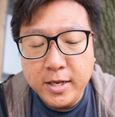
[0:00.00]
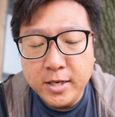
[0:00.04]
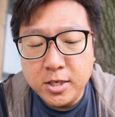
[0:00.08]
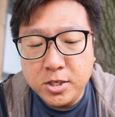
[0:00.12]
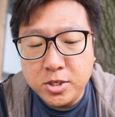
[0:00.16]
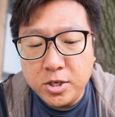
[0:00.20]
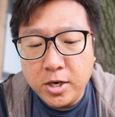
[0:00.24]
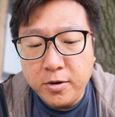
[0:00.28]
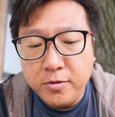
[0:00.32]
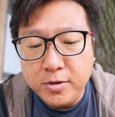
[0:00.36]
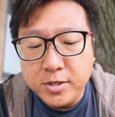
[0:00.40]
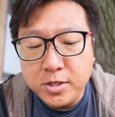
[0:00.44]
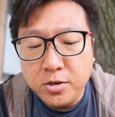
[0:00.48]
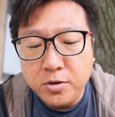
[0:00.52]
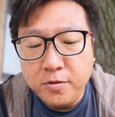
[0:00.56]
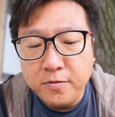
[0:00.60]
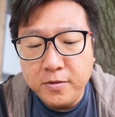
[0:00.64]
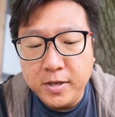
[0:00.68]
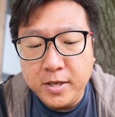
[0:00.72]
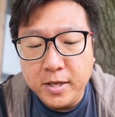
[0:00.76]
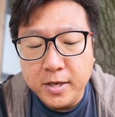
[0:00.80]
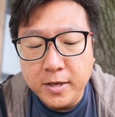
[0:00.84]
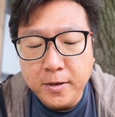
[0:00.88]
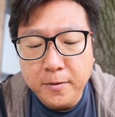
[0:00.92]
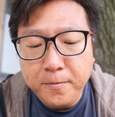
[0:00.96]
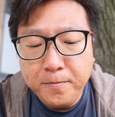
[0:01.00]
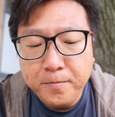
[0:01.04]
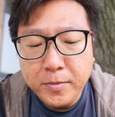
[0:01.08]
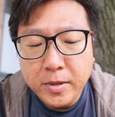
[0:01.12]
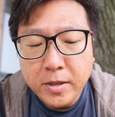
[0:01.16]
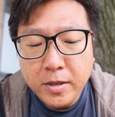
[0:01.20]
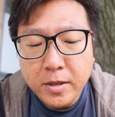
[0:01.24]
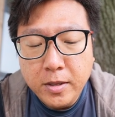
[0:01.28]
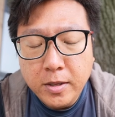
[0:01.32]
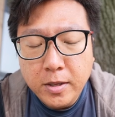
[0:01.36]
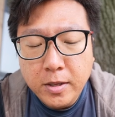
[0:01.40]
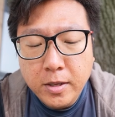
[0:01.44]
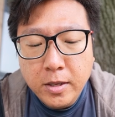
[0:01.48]
the Charizard over here.
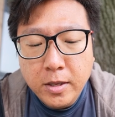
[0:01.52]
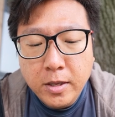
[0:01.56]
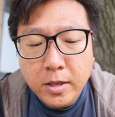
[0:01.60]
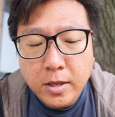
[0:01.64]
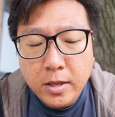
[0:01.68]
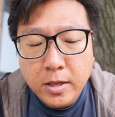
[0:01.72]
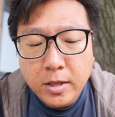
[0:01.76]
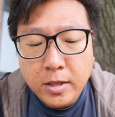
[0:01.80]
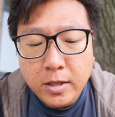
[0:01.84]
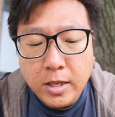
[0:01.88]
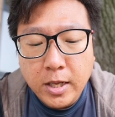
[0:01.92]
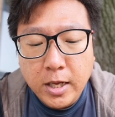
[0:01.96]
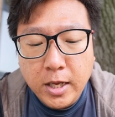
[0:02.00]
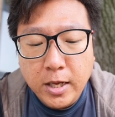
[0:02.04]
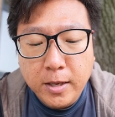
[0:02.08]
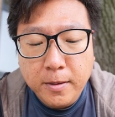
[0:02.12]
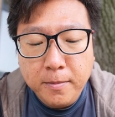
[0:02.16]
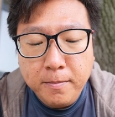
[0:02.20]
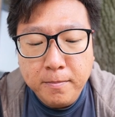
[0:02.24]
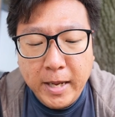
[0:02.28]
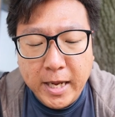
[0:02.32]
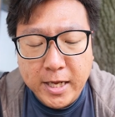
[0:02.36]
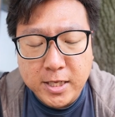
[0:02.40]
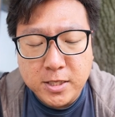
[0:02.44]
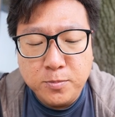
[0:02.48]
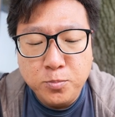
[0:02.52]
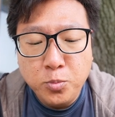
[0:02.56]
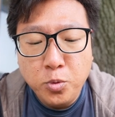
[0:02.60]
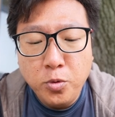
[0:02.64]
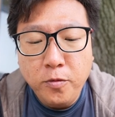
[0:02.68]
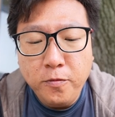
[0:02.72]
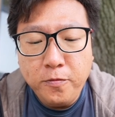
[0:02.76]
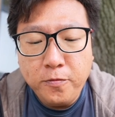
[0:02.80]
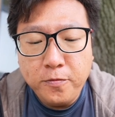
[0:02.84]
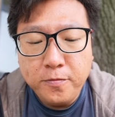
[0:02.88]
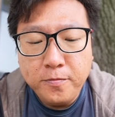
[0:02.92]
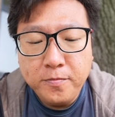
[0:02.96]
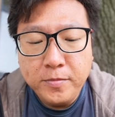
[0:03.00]
The max
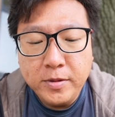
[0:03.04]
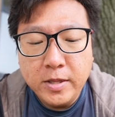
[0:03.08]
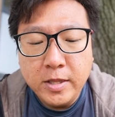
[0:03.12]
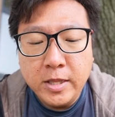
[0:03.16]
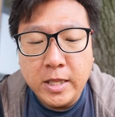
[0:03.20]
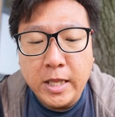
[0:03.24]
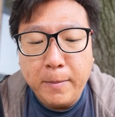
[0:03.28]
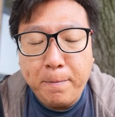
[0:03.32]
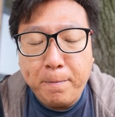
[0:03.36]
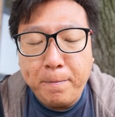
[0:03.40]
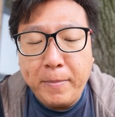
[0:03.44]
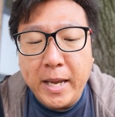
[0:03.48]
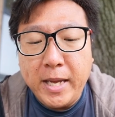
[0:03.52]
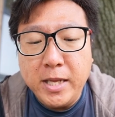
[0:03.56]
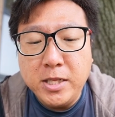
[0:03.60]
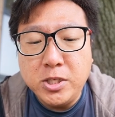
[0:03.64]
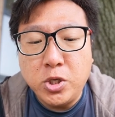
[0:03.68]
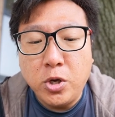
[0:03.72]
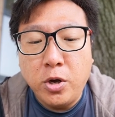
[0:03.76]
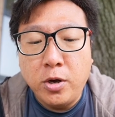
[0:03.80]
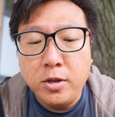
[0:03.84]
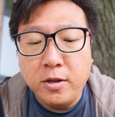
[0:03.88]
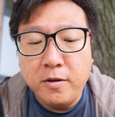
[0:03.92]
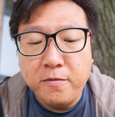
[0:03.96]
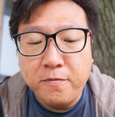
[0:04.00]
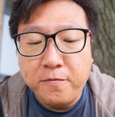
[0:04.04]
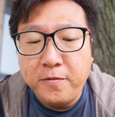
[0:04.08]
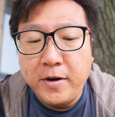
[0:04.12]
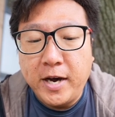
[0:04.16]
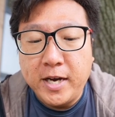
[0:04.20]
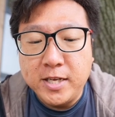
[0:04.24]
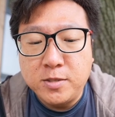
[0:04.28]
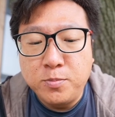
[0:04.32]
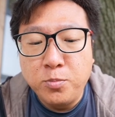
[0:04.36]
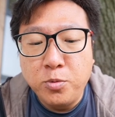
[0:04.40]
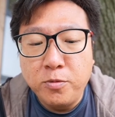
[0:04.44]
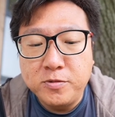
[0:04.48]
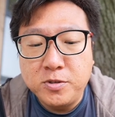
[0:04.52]
move depends on the
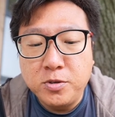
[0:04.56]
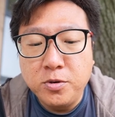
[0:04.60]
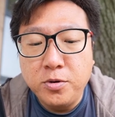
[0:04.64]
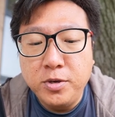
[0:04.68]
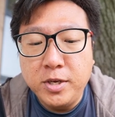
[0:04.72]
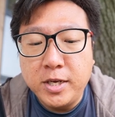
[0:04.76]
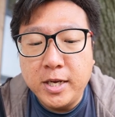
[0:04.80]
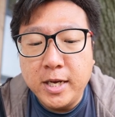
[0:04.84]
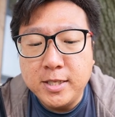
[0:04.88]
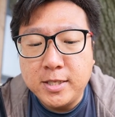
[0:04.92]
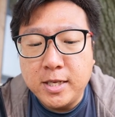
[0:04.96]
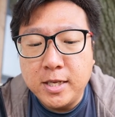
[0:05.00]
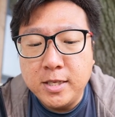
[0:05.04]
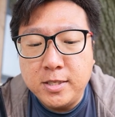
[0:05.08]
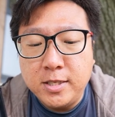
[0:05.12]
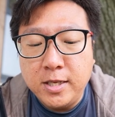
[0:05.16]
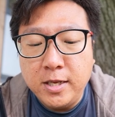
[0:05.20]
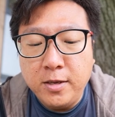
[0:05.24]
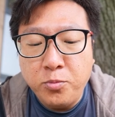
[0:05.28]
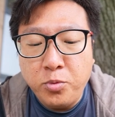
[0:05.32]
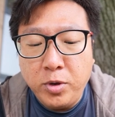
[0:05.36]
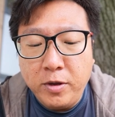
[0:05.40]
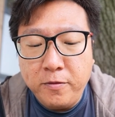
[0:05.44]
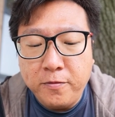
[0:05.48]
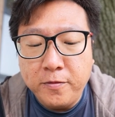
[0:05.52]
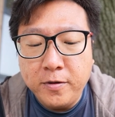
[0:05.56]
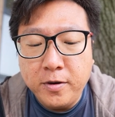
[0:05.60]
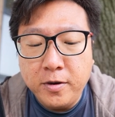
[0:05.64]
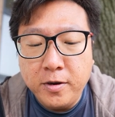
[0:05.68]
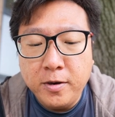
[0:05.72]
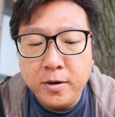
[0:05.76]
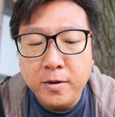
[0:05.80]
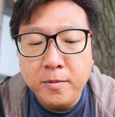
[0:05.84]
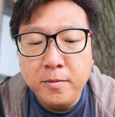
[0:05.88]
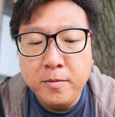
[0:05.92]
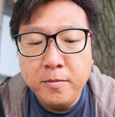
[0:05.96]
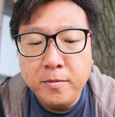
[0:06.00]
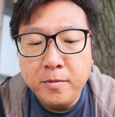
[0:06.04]
fast move. So you guys can see with
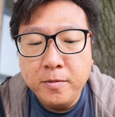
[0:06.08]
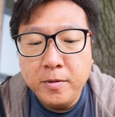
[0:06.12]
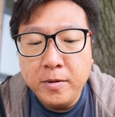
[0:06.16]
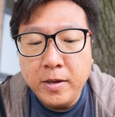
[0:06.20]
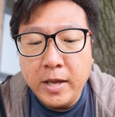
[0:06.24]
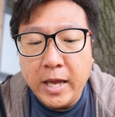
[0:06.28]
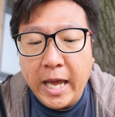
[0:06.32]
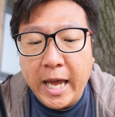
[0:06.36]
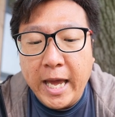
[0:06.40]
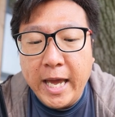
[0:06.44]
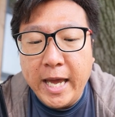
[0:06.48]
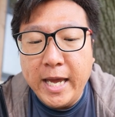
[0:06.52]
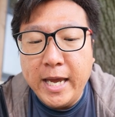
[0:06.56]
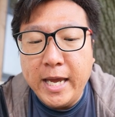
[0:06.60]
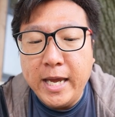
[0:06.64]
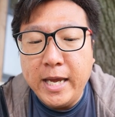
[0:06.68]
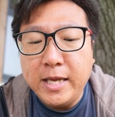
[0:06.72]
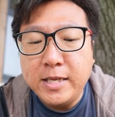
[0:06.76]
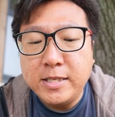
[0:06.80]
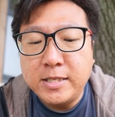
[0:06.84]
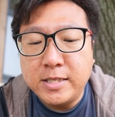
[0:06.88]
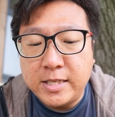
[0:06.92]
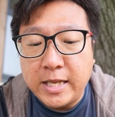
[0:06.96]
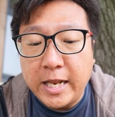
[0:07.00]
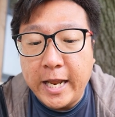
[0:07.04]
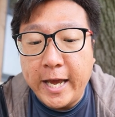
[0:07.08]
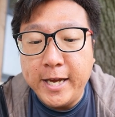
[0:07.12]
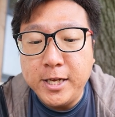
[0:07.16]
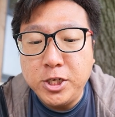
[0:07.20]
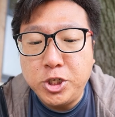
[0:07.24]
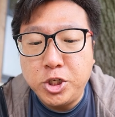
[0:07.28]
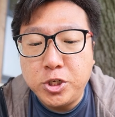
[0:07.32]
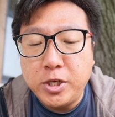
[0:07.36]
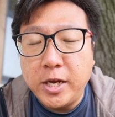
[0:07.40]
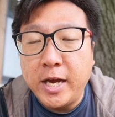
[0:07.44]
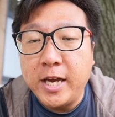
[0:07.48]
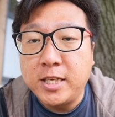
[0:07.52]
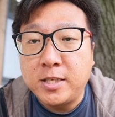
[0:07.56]
Air
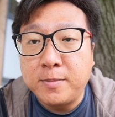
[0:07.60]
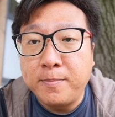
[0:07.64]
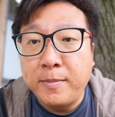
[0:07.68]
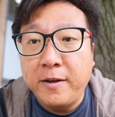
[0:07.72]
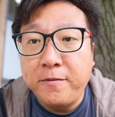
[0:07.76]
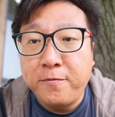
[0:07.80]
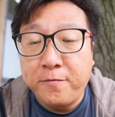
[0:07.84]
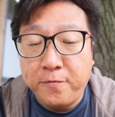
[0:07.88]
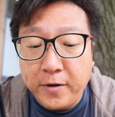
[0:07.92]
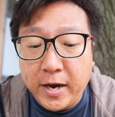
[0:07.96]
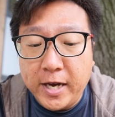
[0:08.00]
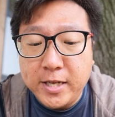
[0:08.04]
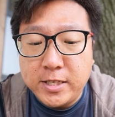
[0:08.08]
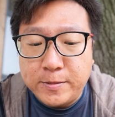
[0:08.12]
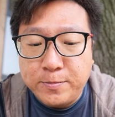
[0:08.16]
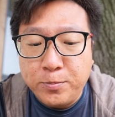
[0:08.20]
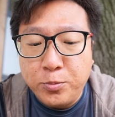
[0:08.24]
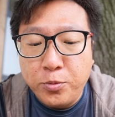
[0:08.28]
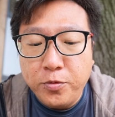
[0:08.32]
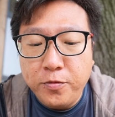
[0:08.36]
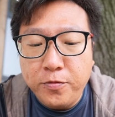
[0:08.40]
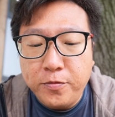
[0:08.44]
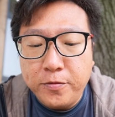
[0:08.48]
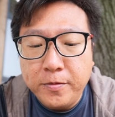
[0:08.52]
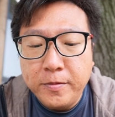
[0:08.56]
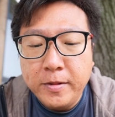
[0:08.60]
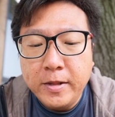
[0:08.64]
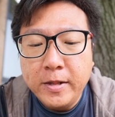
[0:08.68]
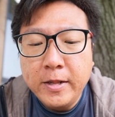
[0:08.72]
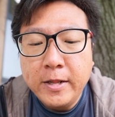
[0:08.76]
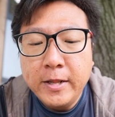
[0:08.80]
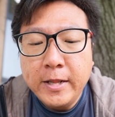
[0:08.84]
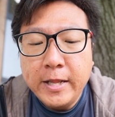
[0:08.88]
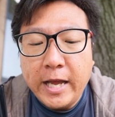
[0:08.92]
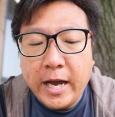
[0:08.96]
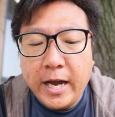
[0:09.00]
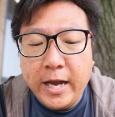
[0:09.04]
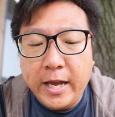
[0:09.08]
Slash as my fast move,
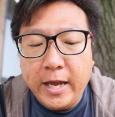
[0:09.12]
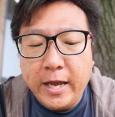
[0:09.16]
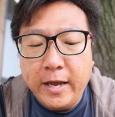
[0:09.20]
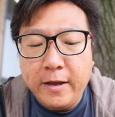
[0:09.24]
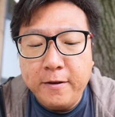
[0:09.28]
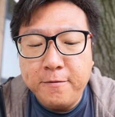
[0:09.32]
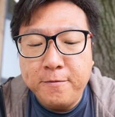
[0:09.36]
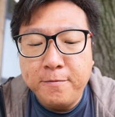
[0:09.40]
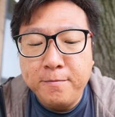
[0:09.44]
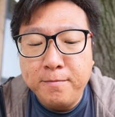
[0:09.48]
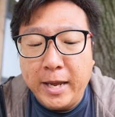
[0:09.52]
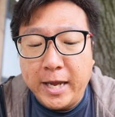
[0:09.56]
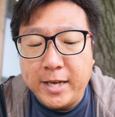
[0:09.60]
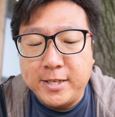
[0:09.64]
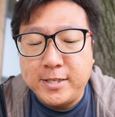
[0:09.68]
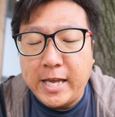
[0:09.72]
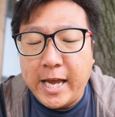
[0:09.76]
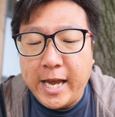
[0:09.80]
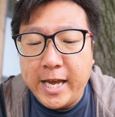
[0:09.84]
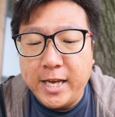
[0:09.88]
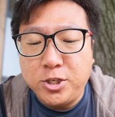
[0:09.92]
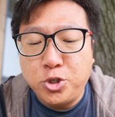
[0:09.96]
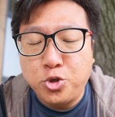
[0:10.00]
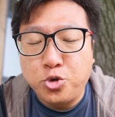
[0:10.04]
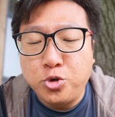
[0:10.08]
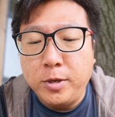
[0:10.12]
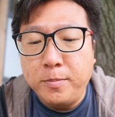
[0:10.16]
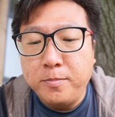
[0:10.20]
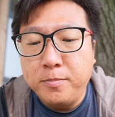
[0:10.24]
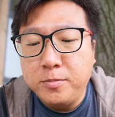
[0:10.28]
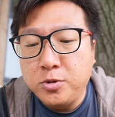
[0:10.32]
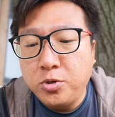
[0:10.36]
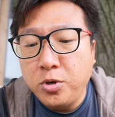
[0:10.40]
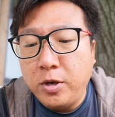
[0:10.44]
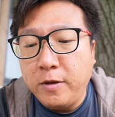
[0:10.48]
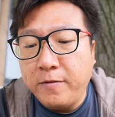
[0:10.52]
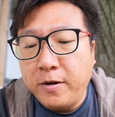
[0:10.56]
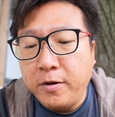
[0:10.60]
I have max Airstream.
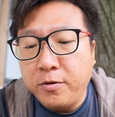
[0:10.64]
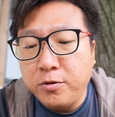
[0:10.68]
So if I